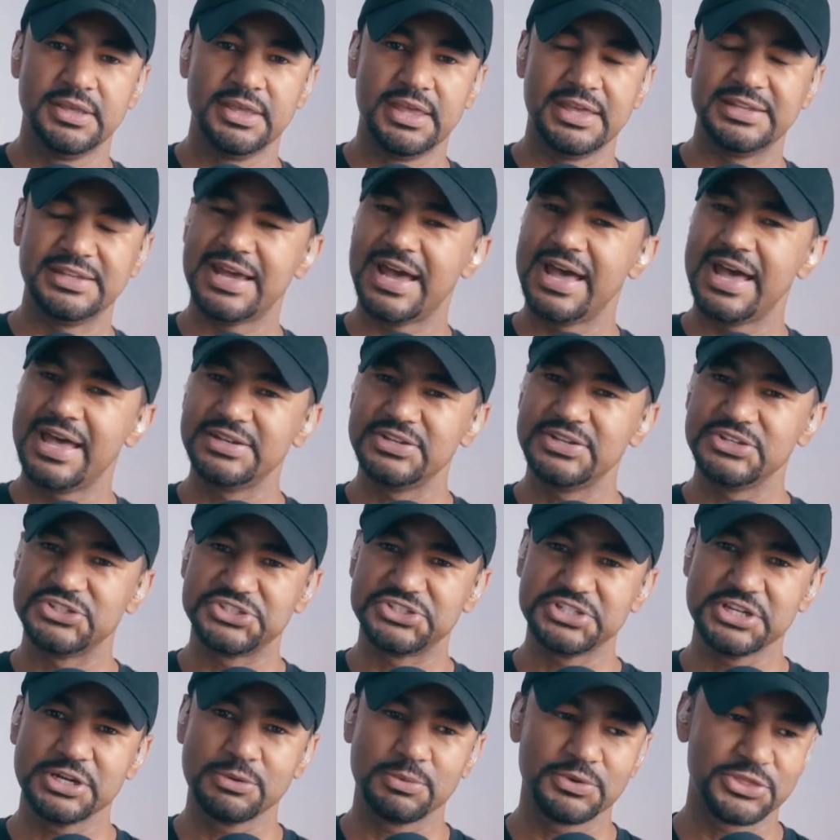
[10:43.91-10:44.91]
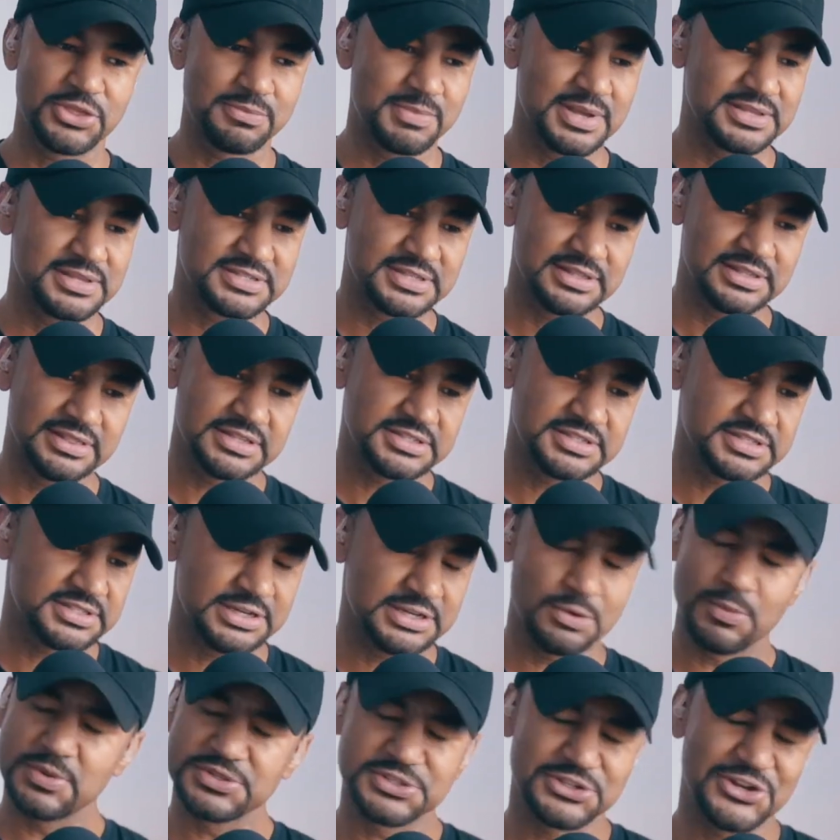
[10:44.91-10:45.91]
And I had to share with him, I said, listen,
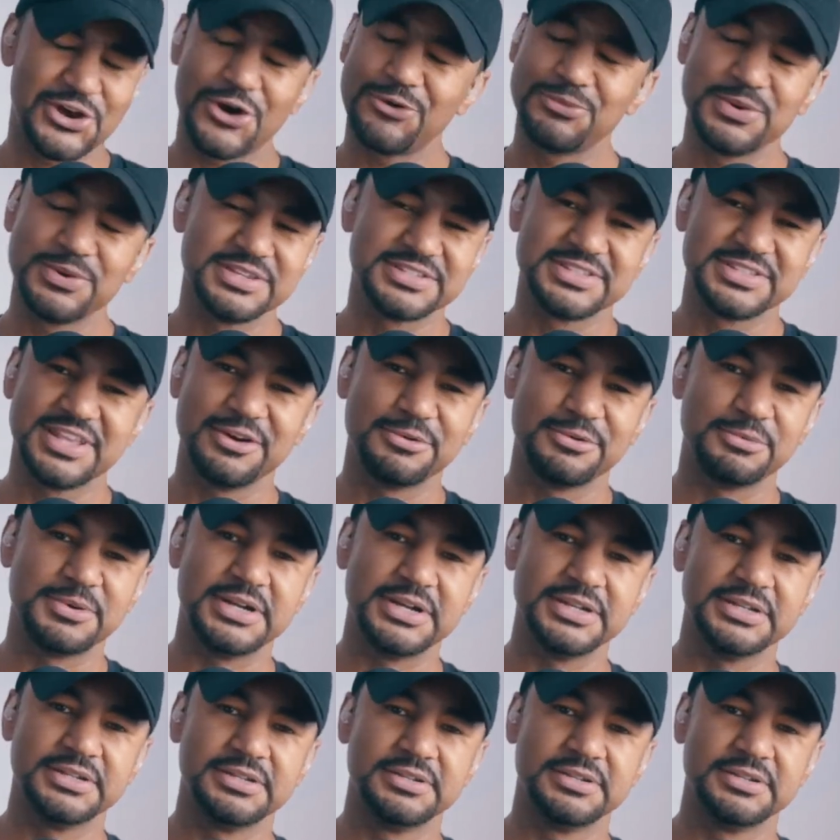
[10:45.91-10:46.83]
it wasn't always that way.